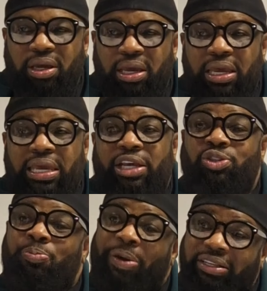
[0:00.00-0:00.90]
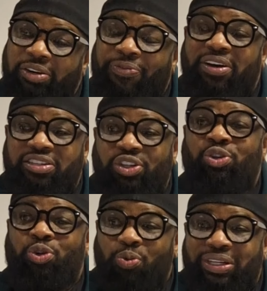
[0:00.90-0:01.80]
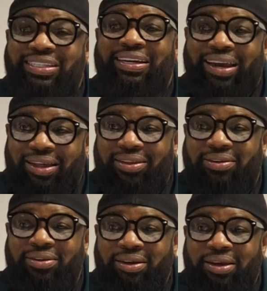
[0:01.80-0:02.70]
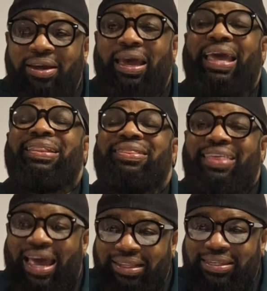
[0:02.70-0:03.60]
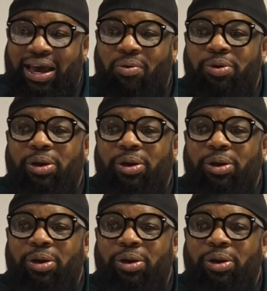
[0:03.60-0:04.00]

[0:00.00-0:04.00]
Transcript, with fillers: He expected for us to do it together, and that's how we're